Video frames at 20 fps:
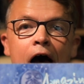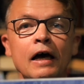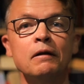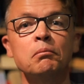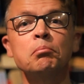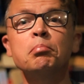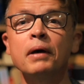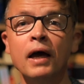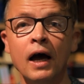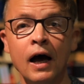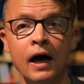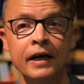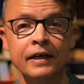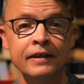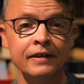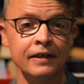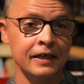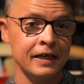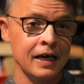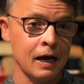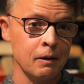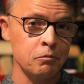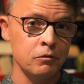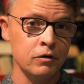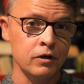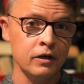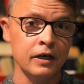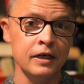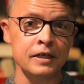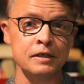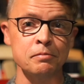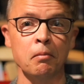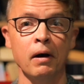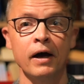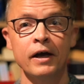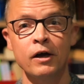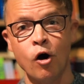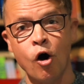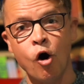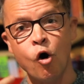And behind the camera is
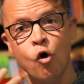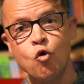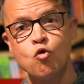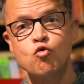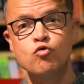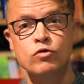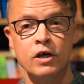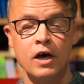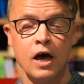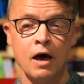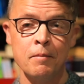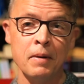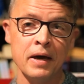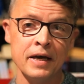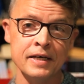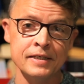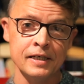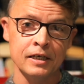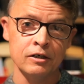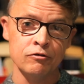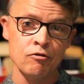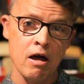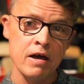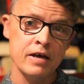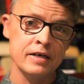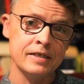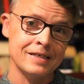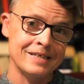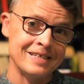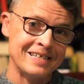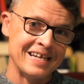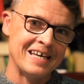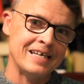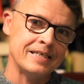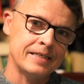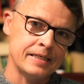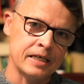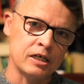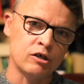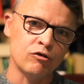my own Amazing Grace,
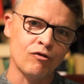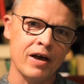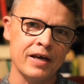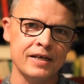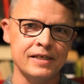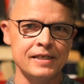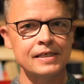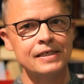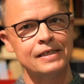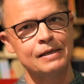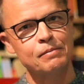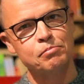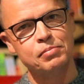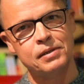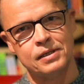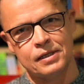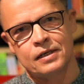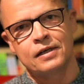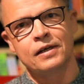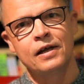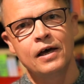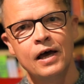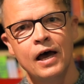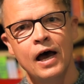Daisy Grace Simpson.